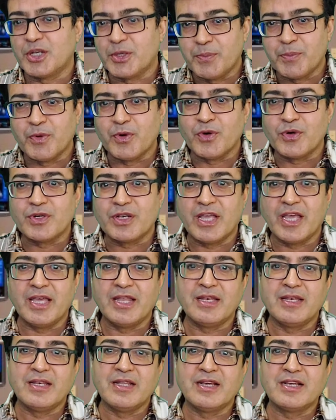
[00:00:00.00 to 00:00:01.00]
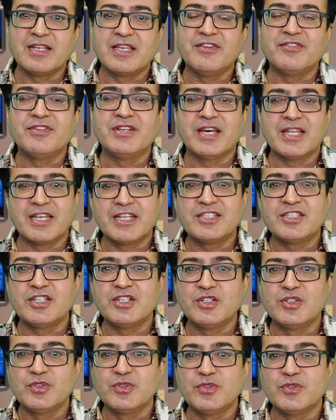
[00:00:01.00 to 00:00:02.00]
report and give
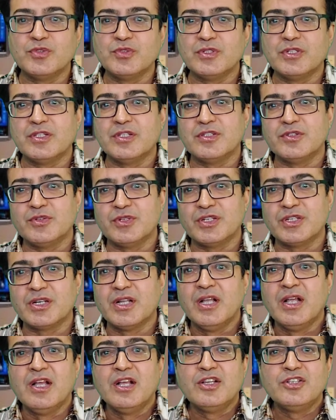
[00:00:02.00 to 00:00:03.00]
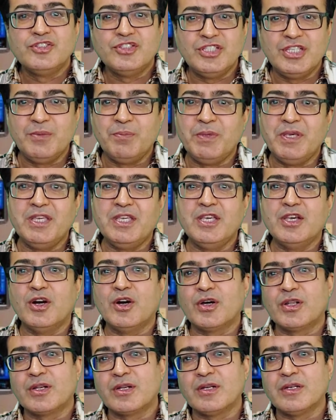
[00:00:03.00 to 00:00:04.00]
direction to your GP
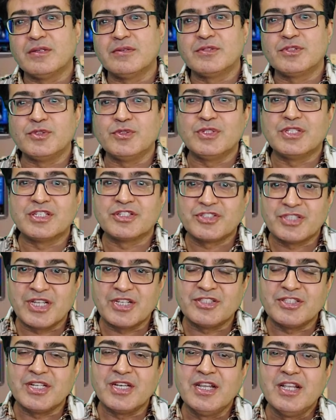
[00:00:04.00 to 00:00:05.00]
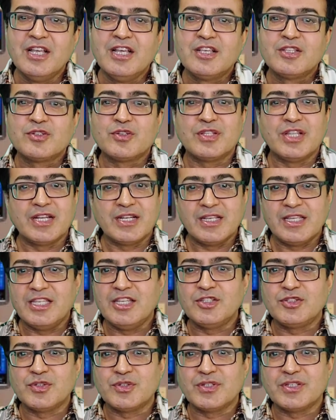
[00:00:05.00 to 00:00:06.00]
or to your surgeon, so that
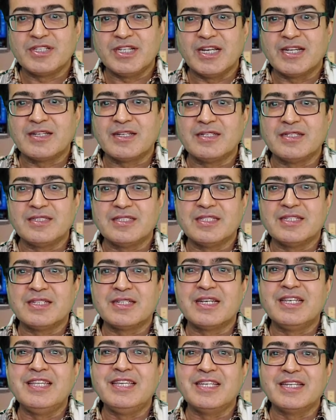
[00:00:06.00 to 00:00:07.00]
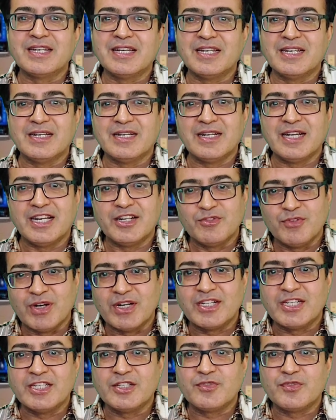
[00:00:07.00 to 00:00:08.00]
he should get the clear
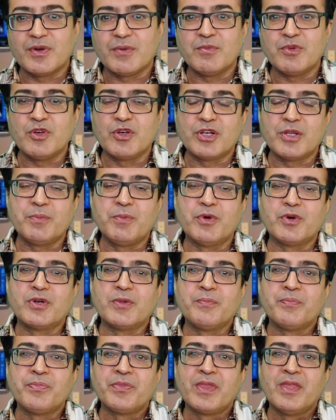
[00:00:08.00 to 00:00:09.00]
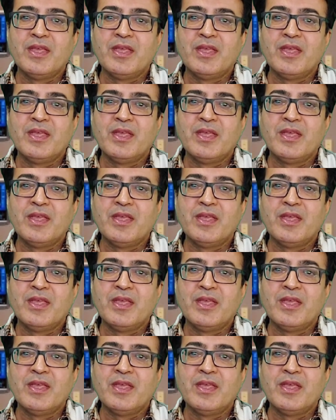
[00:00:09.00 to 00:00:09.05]
advantage from your report.